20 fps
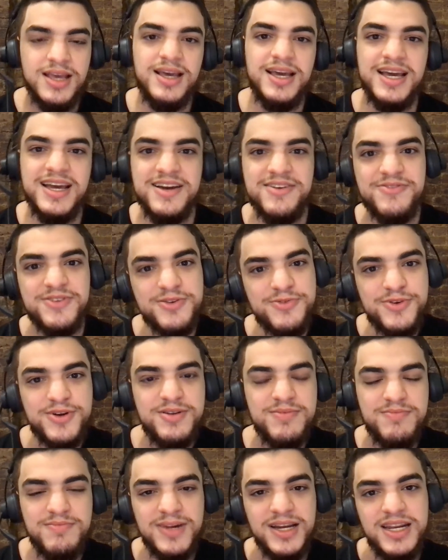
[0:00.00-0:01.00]
Hey
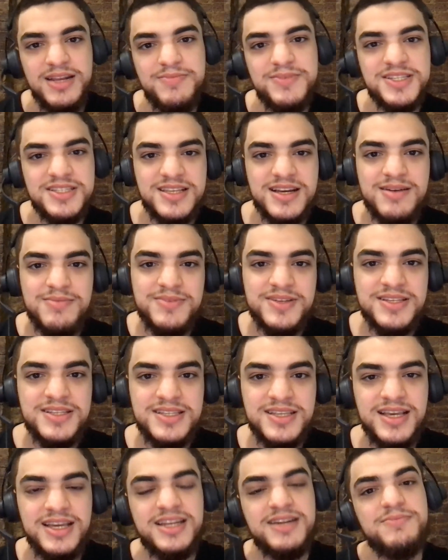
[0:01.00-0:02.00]
everyone, my name is
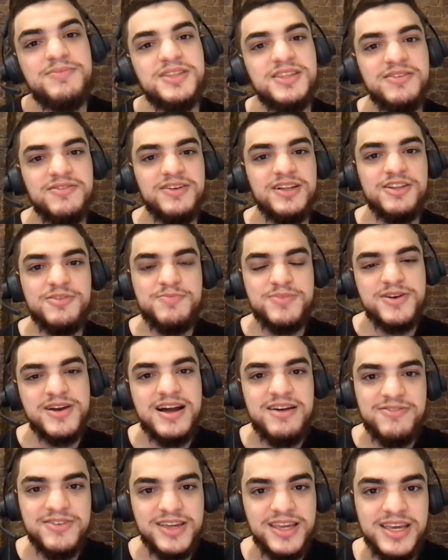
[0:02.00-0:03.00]
Thomas and I'm a developer
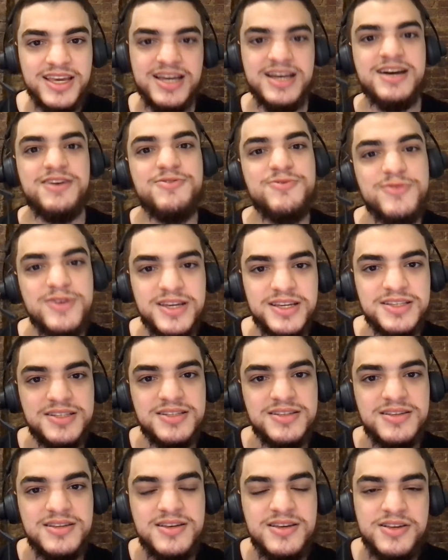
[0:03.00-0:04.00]
advocate at
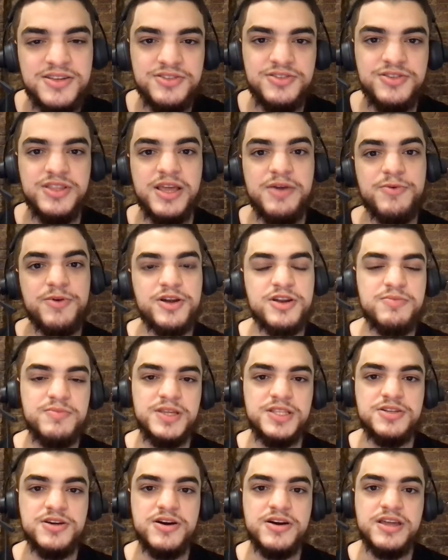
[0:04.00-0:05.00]
Wix. Today we're going to be
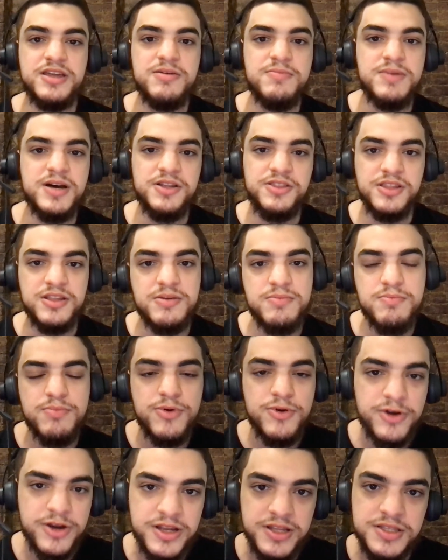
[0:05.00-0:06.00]
talking about the
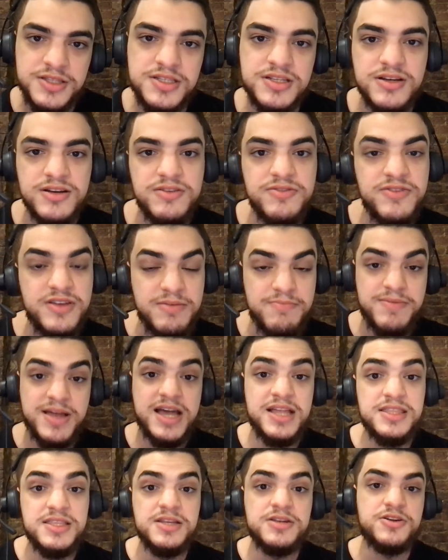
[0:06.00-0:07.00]
importance of
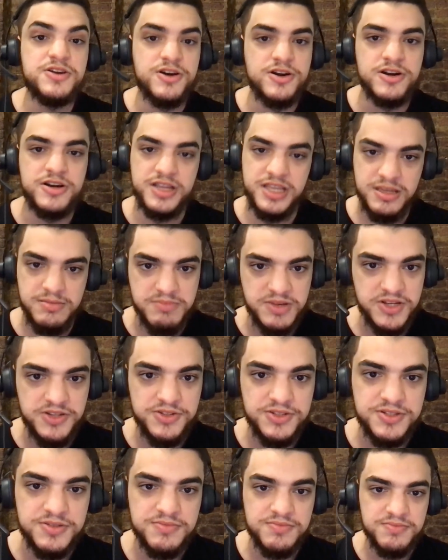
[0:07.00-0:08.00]
abandoned cart emails.